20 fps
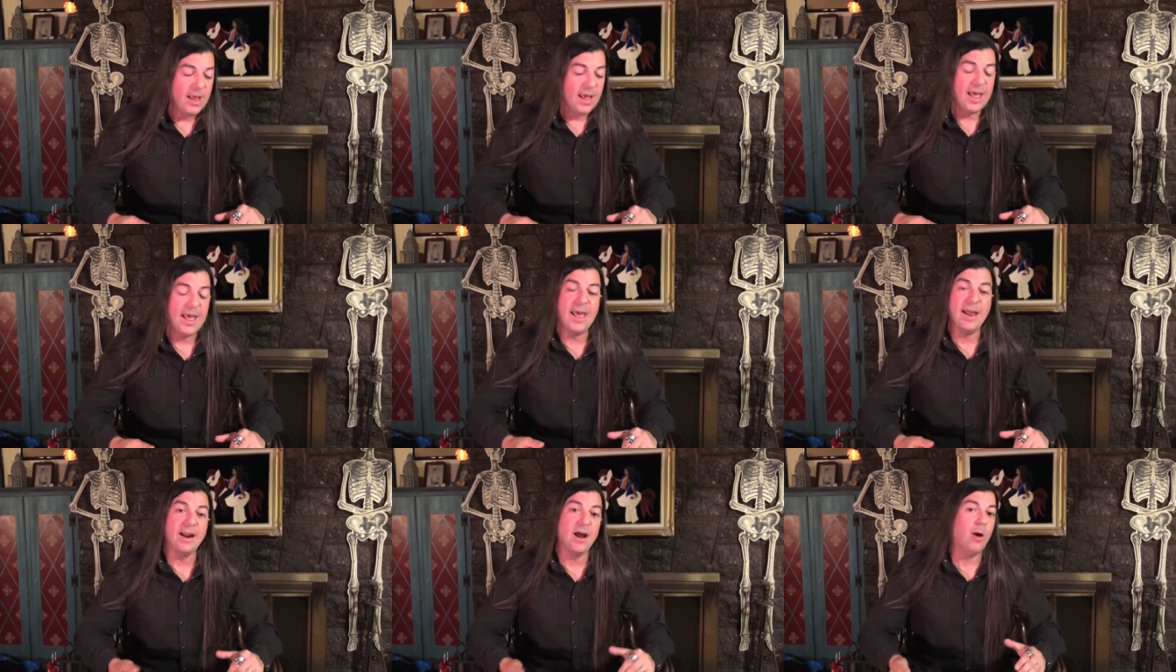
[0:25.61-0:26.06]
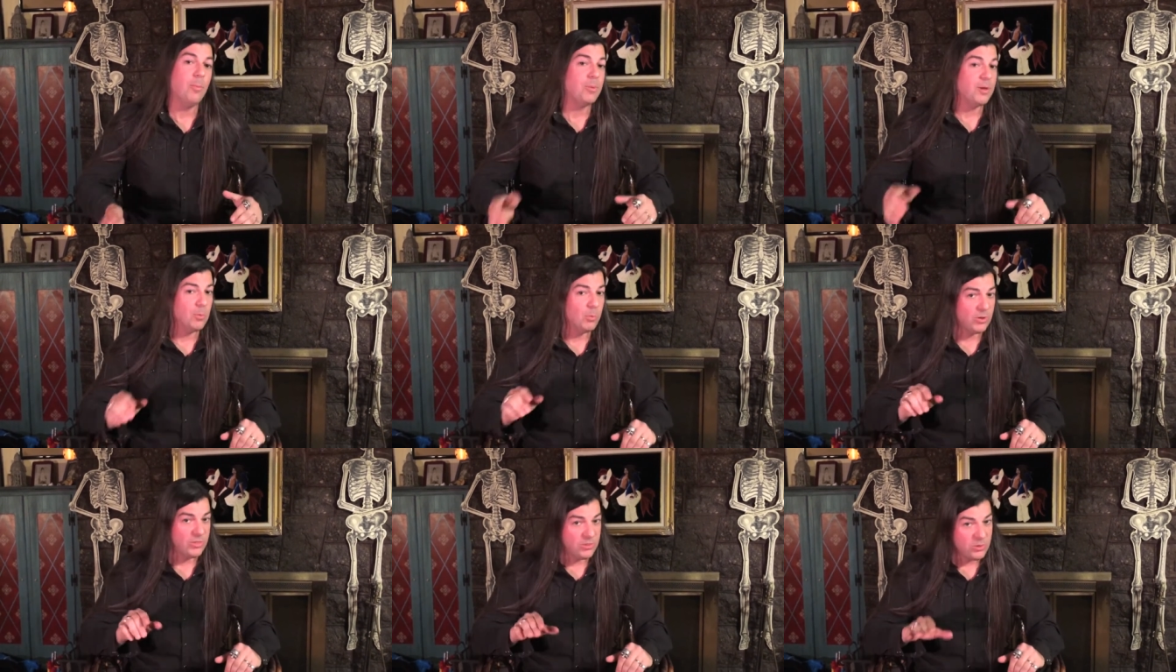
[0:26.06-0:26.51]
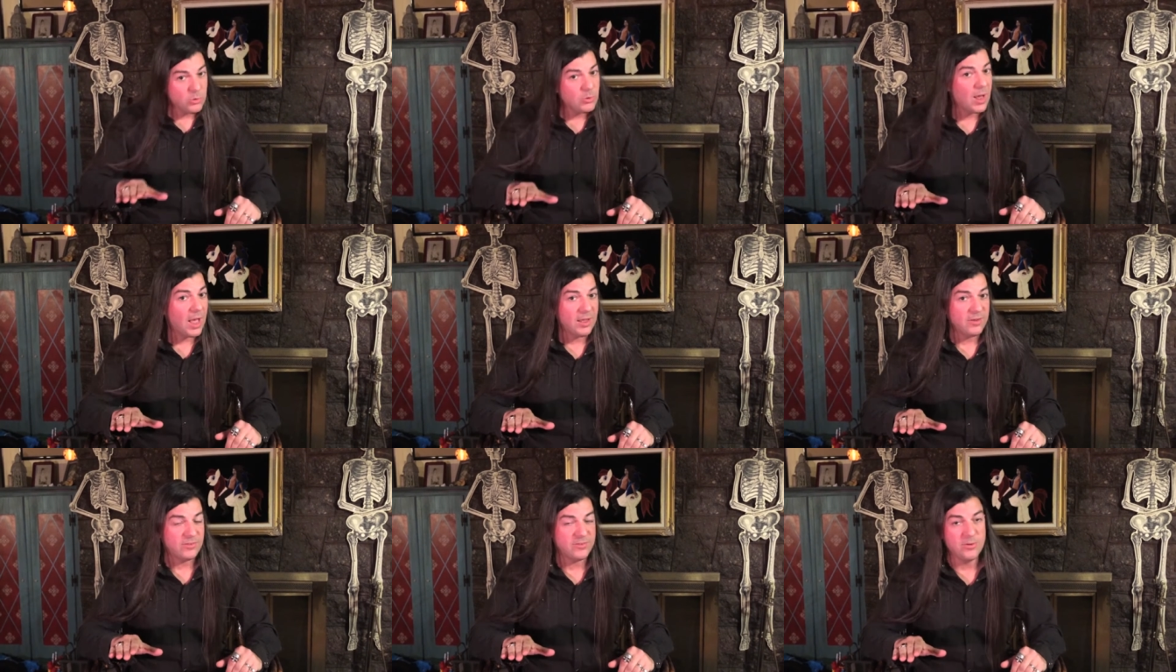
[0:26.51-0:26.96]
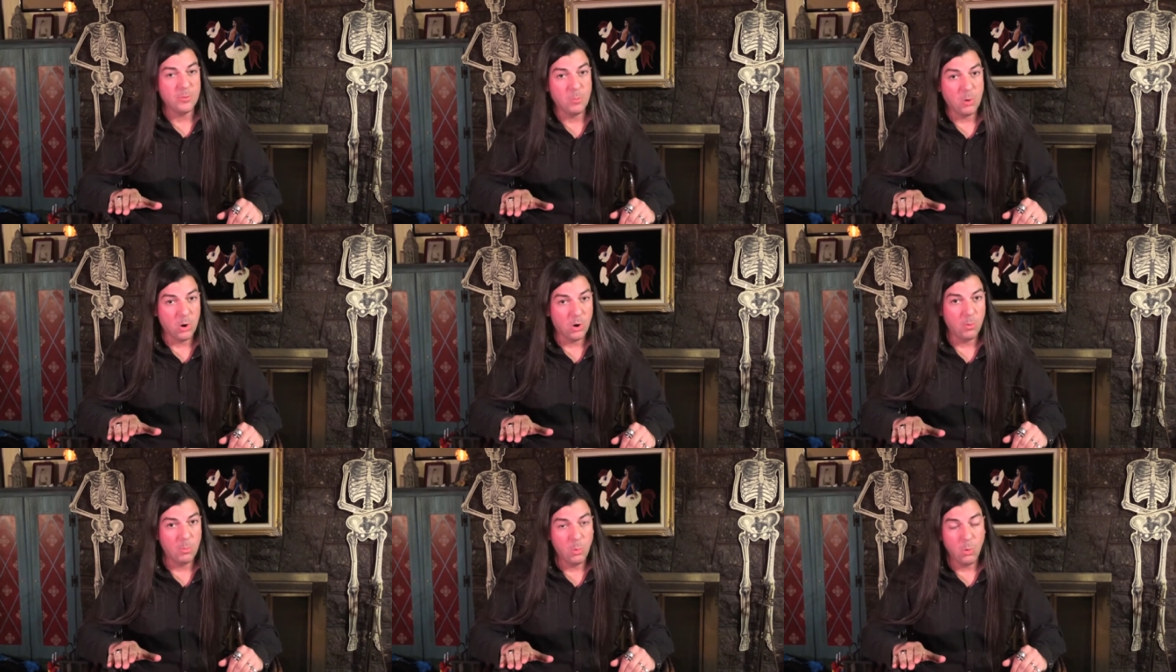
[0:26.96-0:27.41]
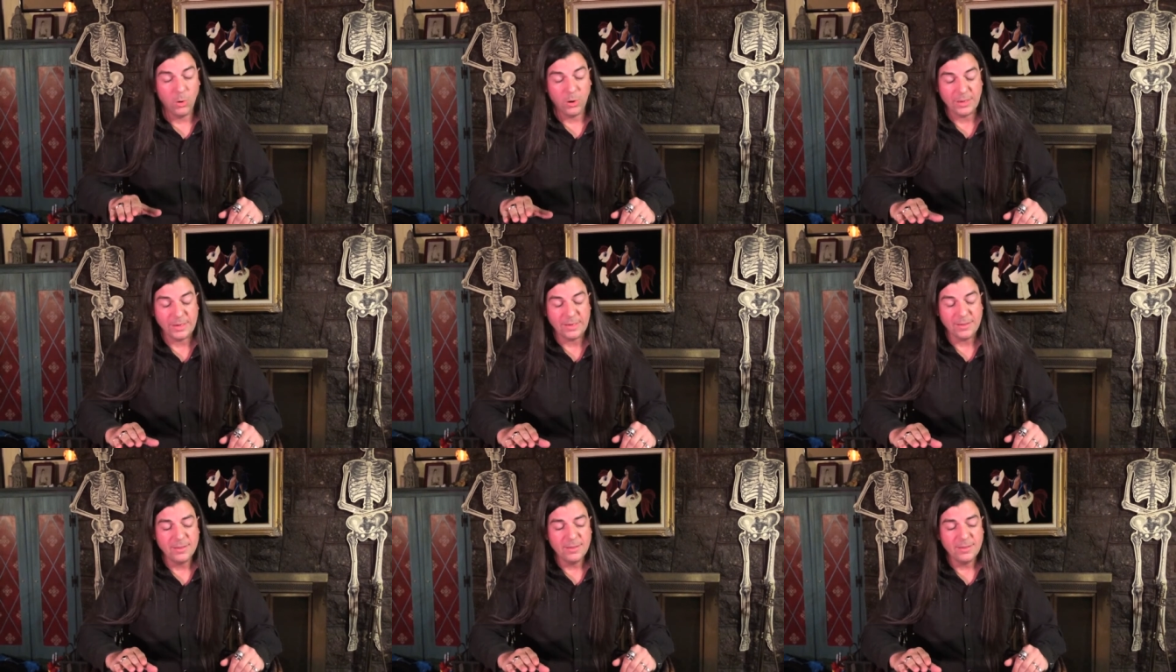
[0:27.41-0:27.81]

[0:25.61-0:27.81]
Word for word: And I'll be with you guys tomorrow morning.